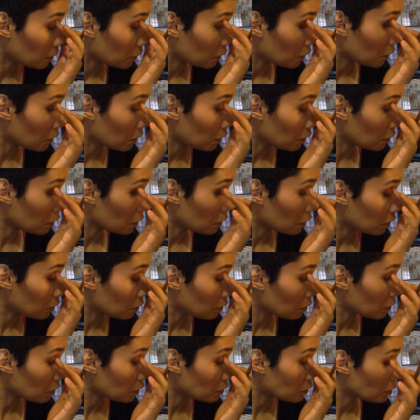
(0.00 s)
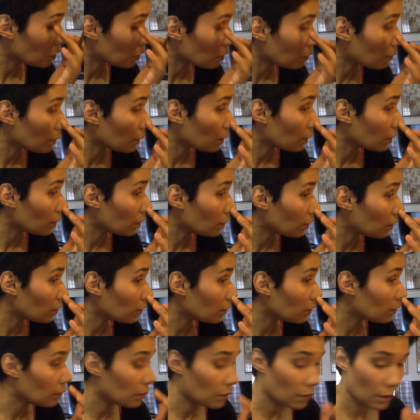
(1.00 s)
the look is gonna be
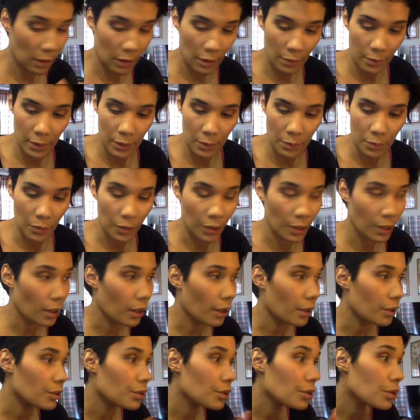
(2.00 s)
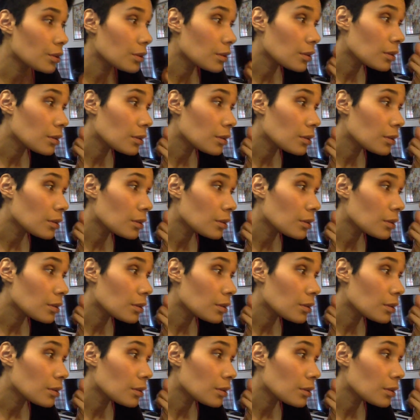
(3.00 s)
a bit more harsh